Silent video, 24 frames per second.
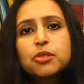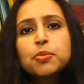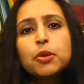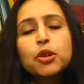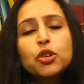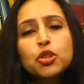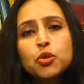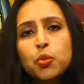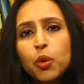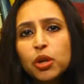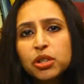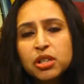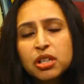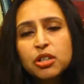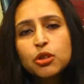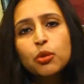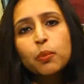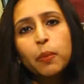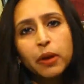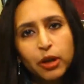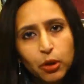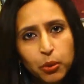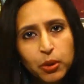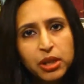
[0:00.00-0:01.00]
Because what are you
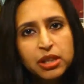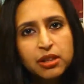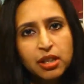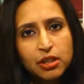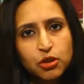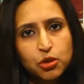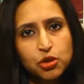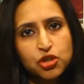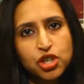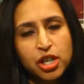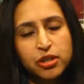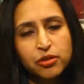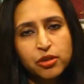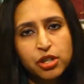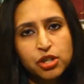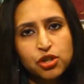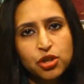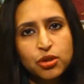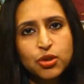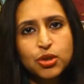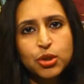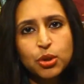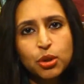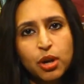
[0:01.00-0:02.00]
bequeathing to
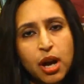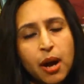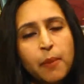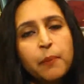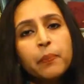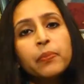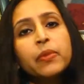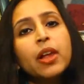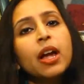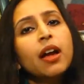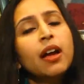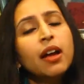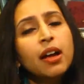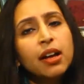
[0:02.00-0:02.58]
generations to come?